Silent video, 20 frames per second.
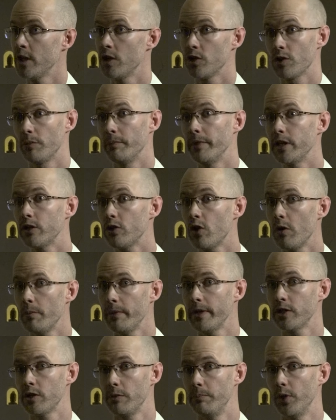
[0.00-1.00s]
somebody
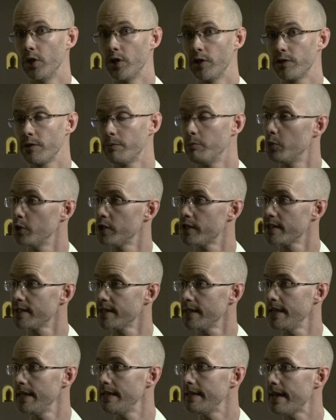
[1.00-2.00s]
coming to Buddhism would
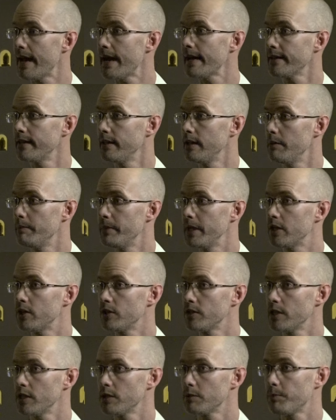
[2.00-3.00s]
see that in it
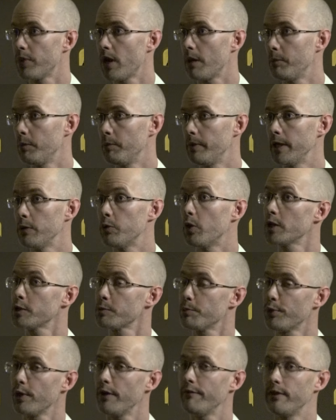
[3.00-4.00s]
because it's probably what's
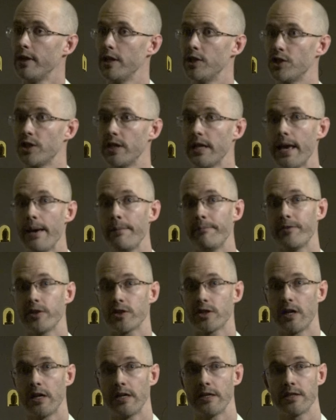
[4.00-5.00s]
privileged and
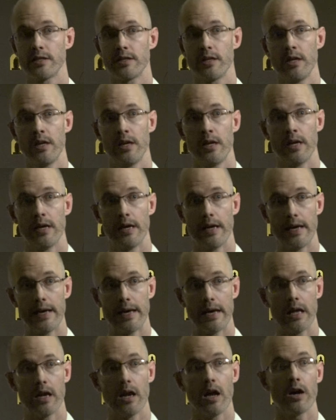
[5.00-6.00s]
emphasized
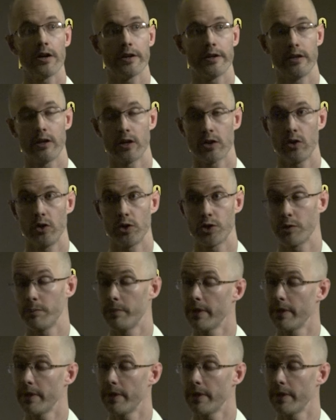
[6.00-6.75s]
uh, a lot in our culture.